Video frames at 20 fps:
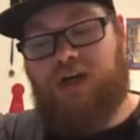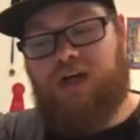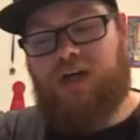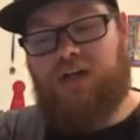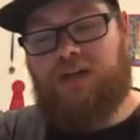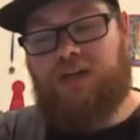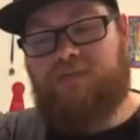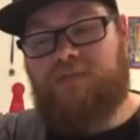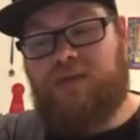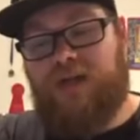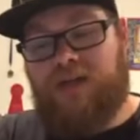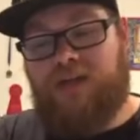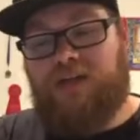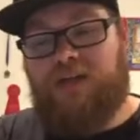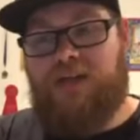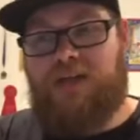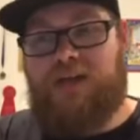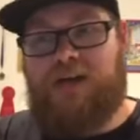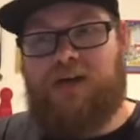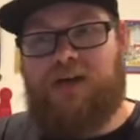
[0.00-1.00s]
The main
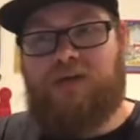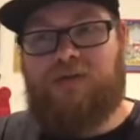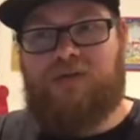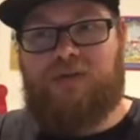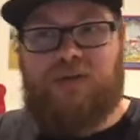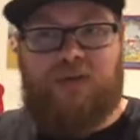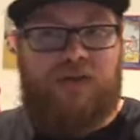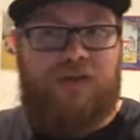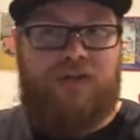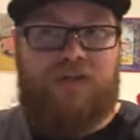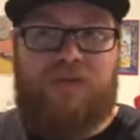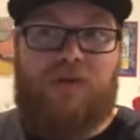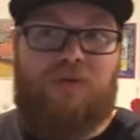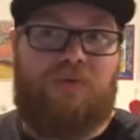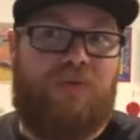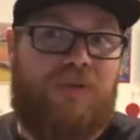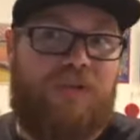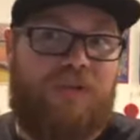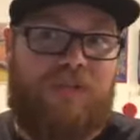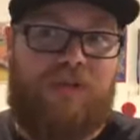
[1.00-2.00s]
thing you're going to start
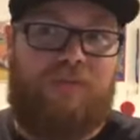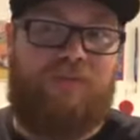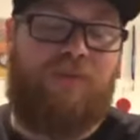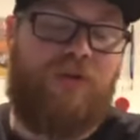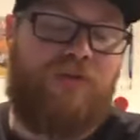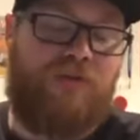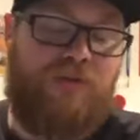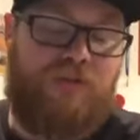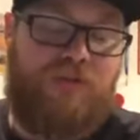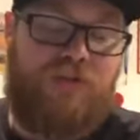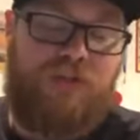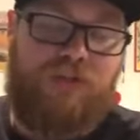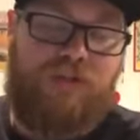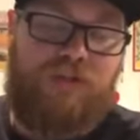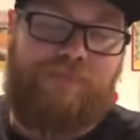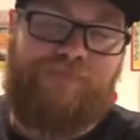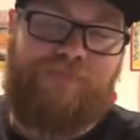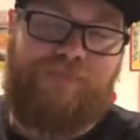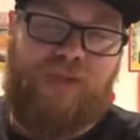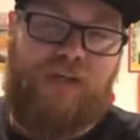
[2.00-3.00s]
with is an immersion
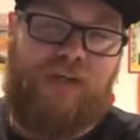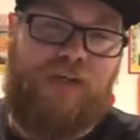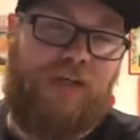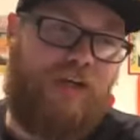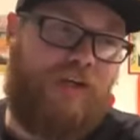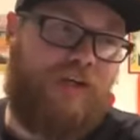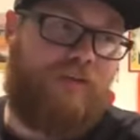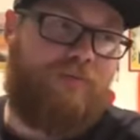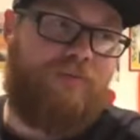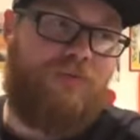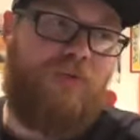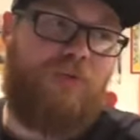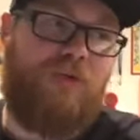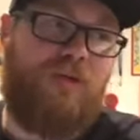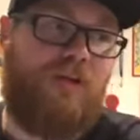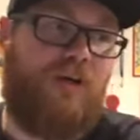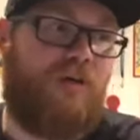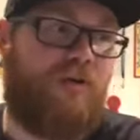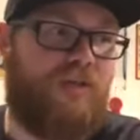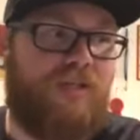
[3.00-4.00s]
chiller. You can
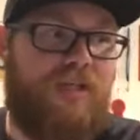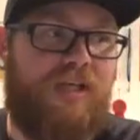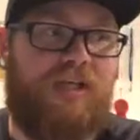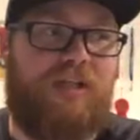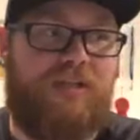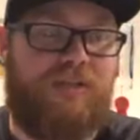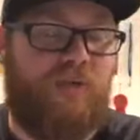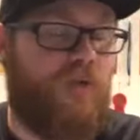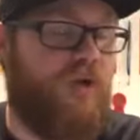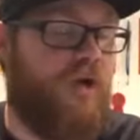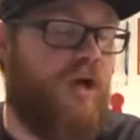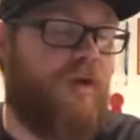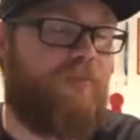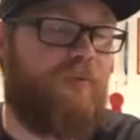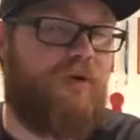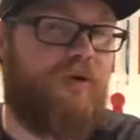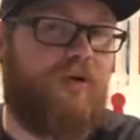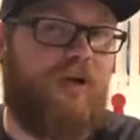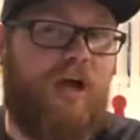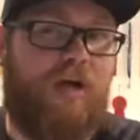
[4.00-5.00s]
go stainless or
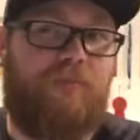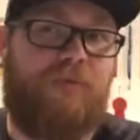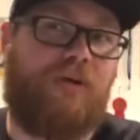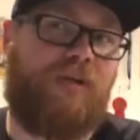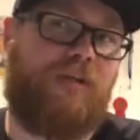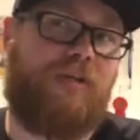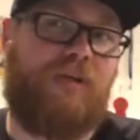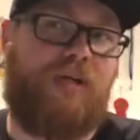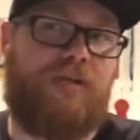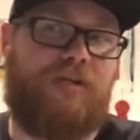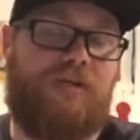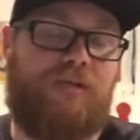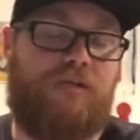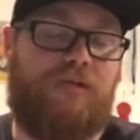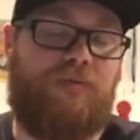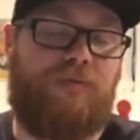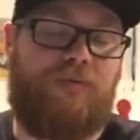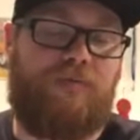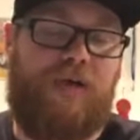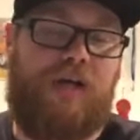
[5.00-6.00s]
copper. Copper conducts a
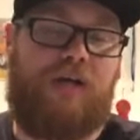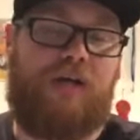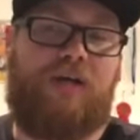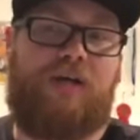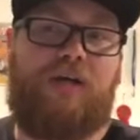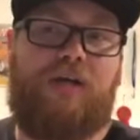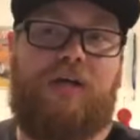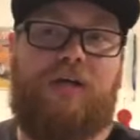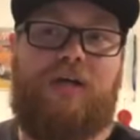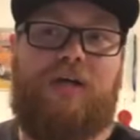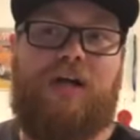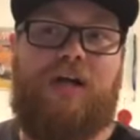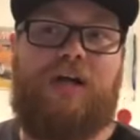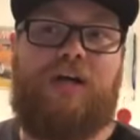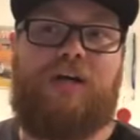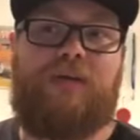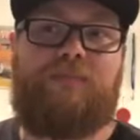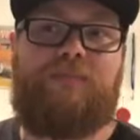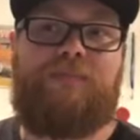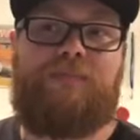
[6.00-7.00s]
little bit
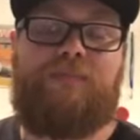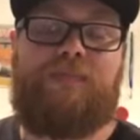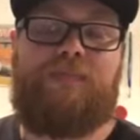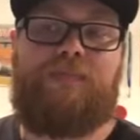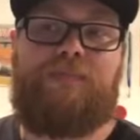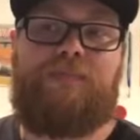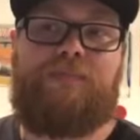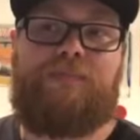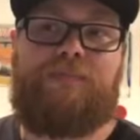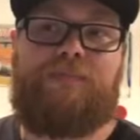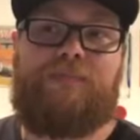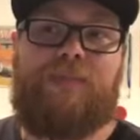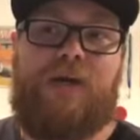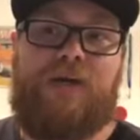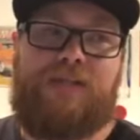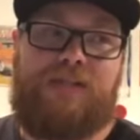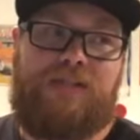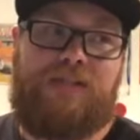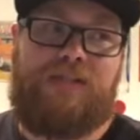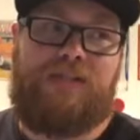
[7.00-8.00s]
better,
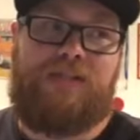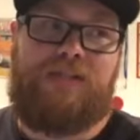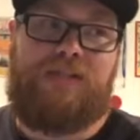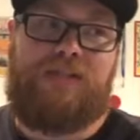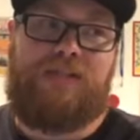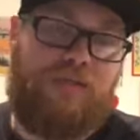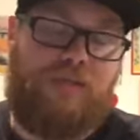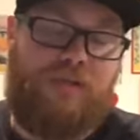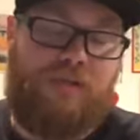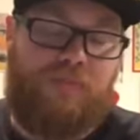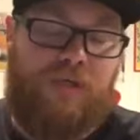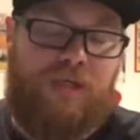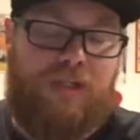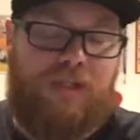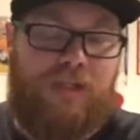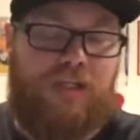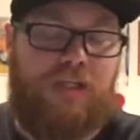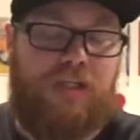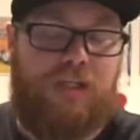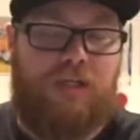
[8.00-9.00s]
but stainless is a little bit
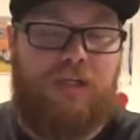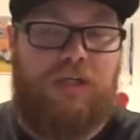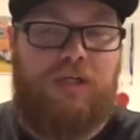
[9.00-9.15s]
cleaner.